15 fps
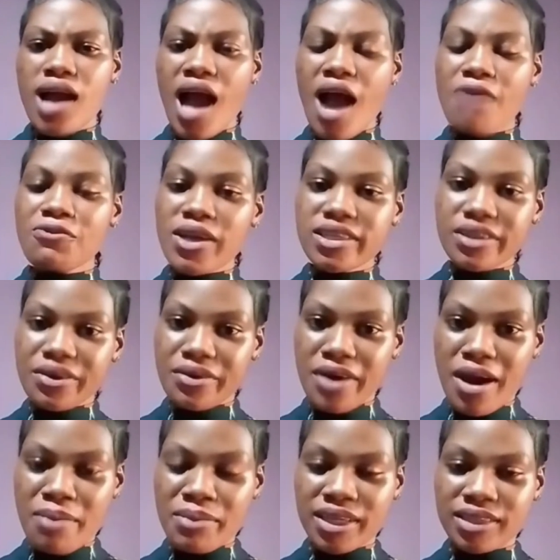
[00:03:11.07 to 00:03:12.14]
Avoid
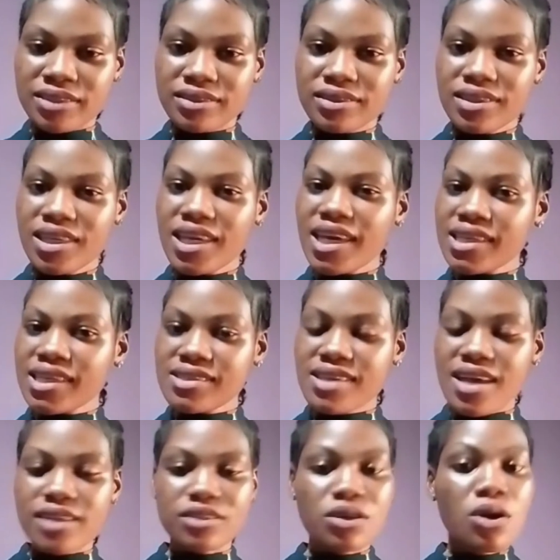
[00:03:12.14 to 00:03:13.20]
cramming.
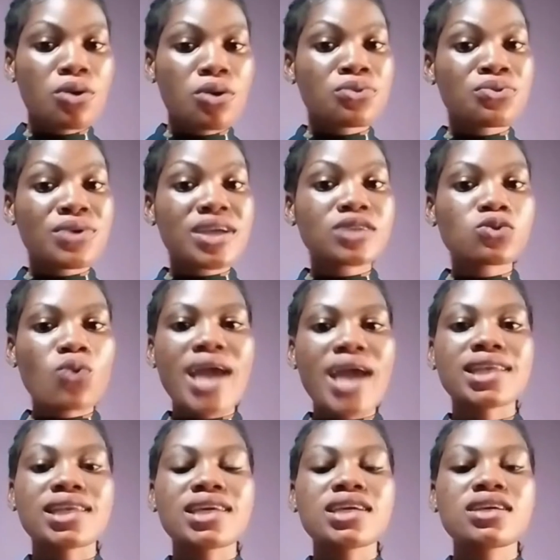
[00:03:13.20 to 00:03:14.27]
Instead, read
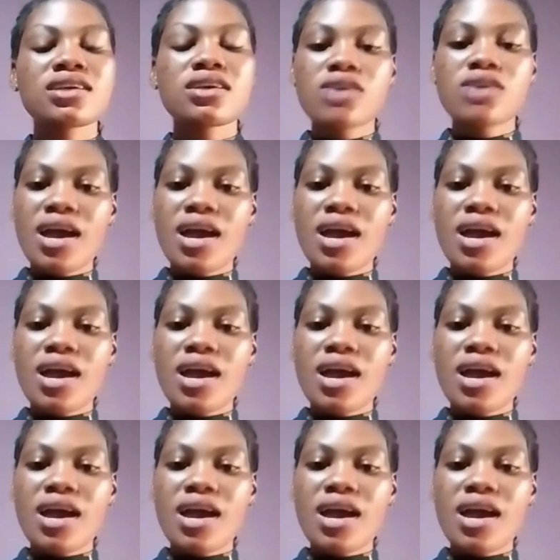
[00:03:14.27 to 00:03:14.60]
widely,